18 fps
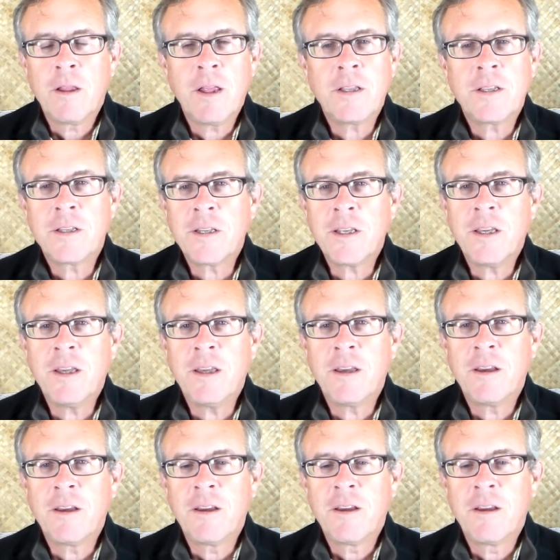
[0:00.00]
let's
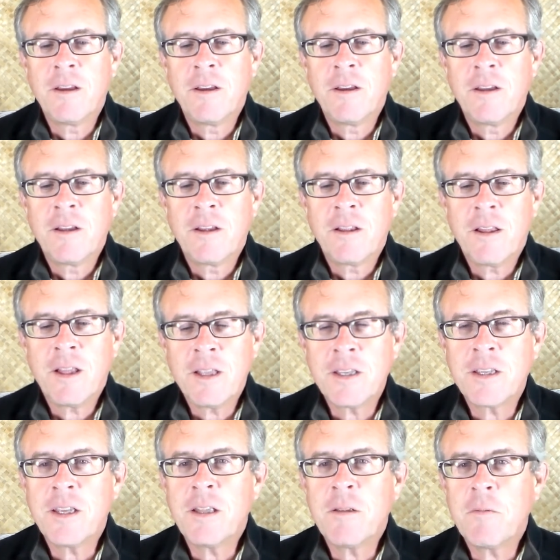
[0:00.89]
see,
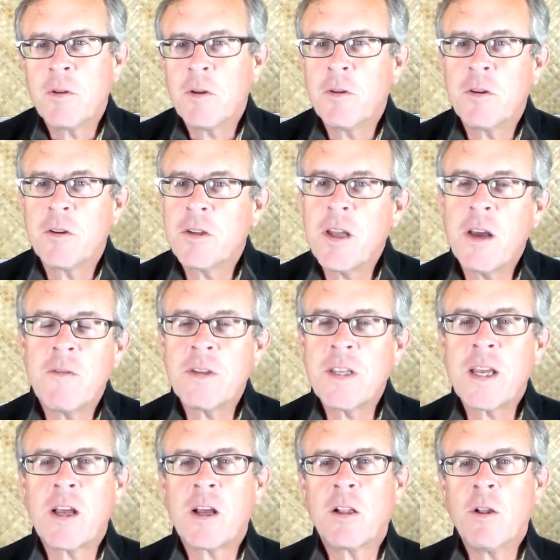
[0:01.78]
let's see them do their stuff.
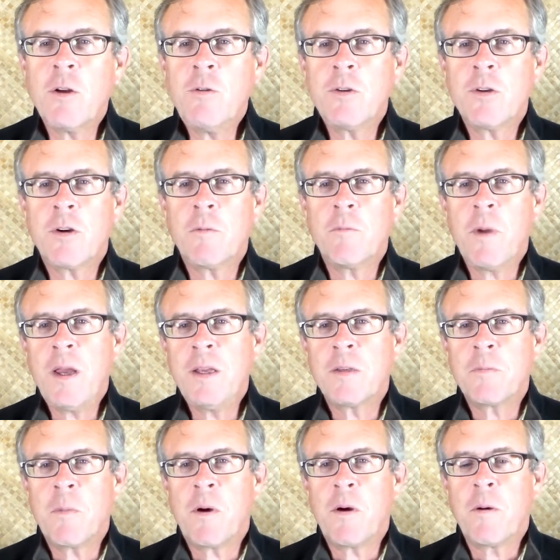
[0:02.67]
It's like a closer in
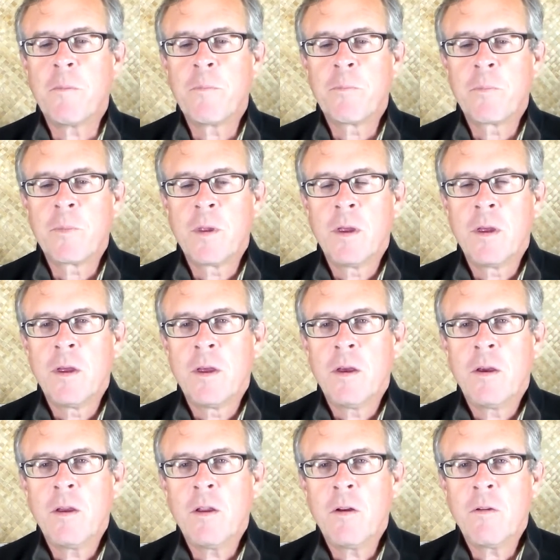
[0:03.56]
baseball,
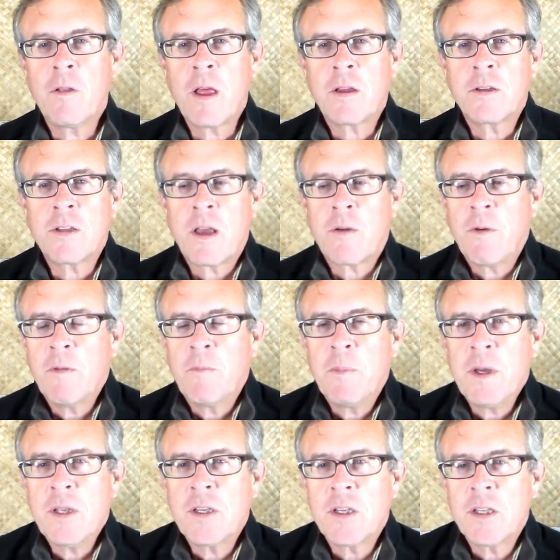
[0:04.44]
you know. Like it's like
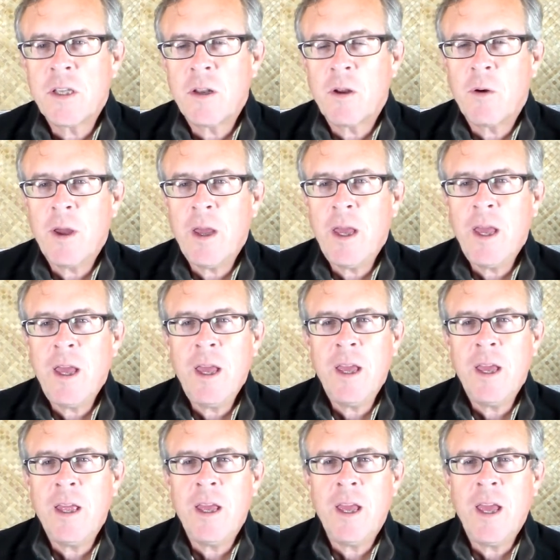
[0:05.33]
we've pitched, you know,
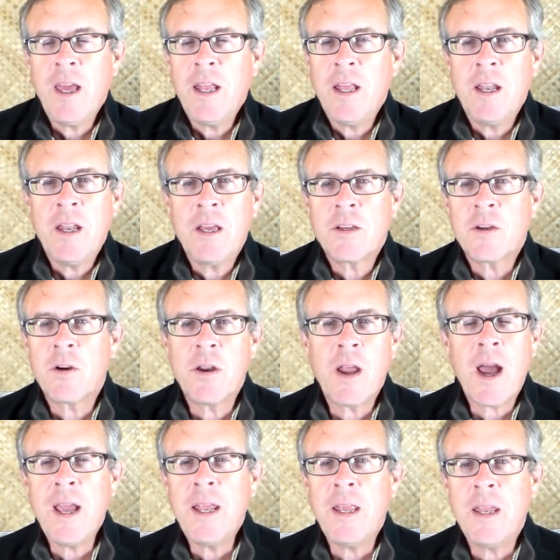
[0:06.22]
eight, eight innings or
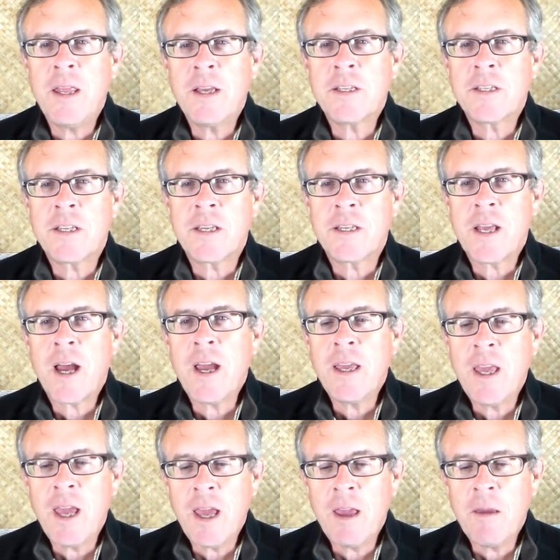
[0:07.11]
nine innings. It's a
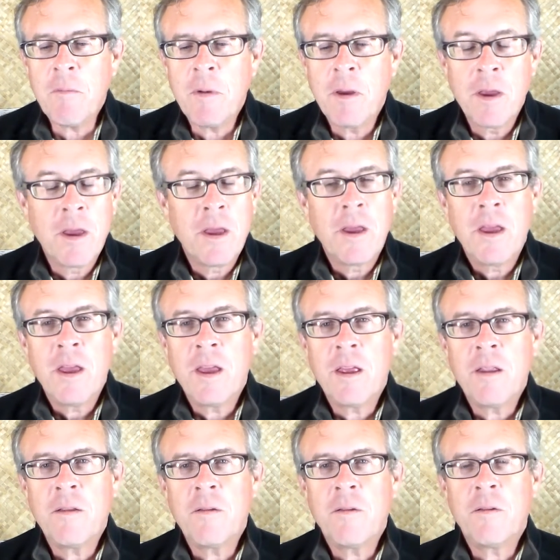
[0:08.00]
tie game,
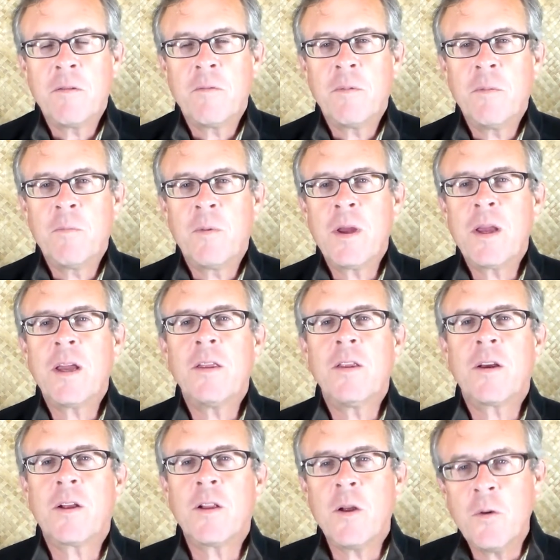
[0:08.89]
and we bring
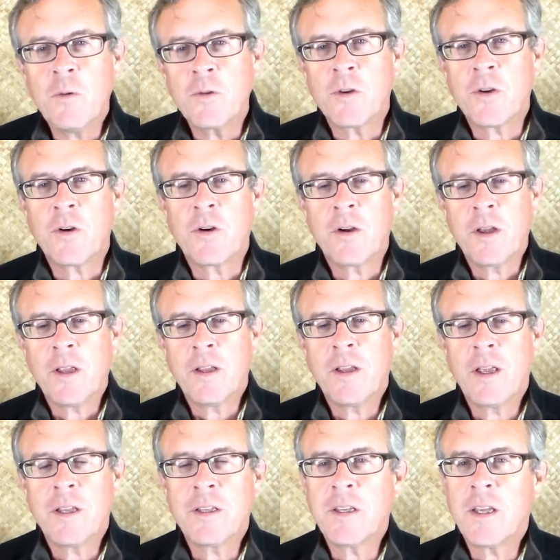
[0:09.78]
in the closer
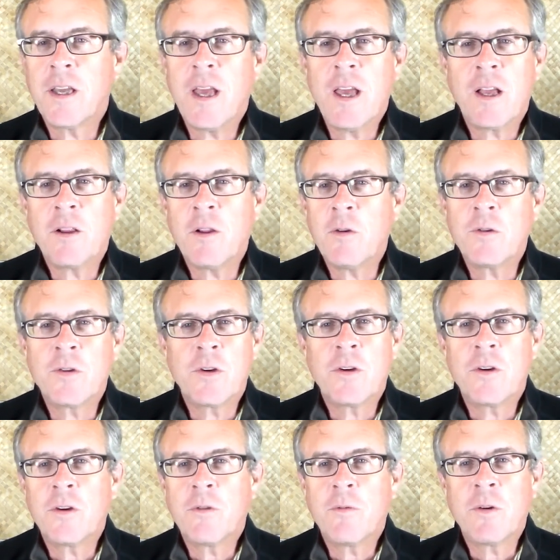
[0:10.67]
and, and say, "Hey,
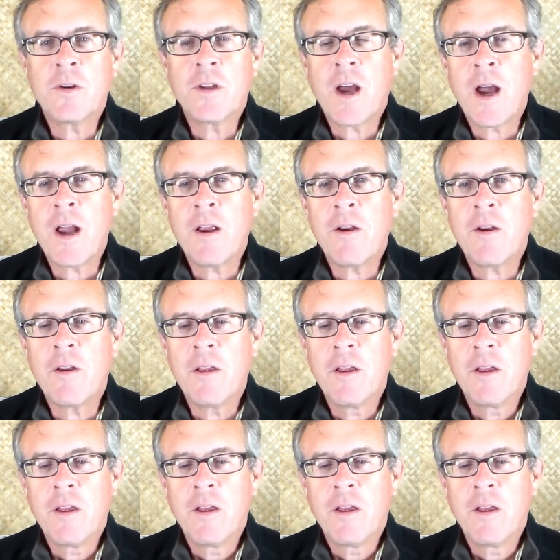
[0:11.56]
closer, we're tired.